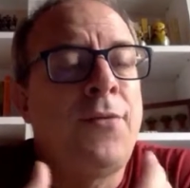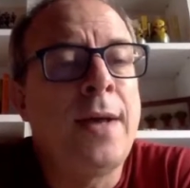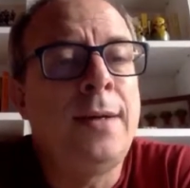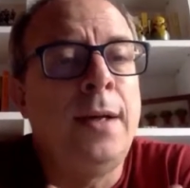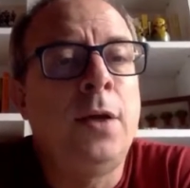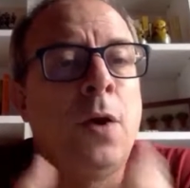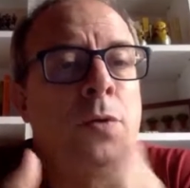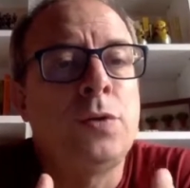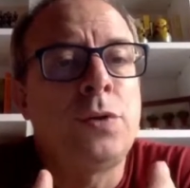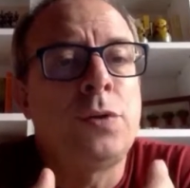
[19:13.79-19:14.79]
finally
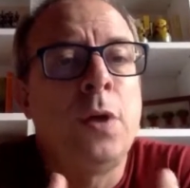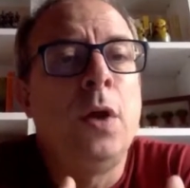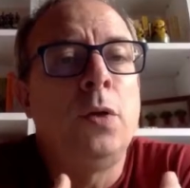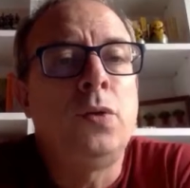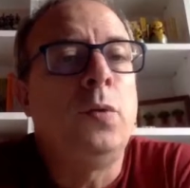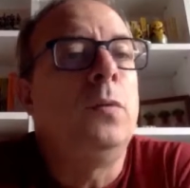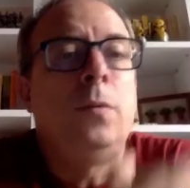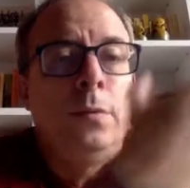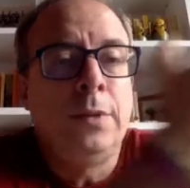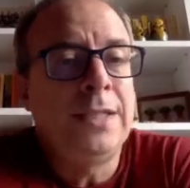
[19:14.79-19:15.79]
goes to
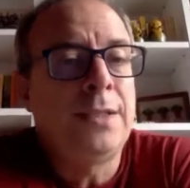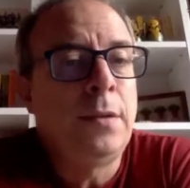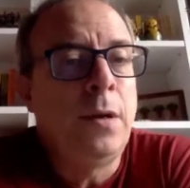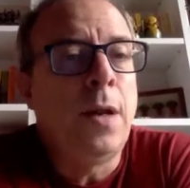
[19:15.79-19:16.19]
these,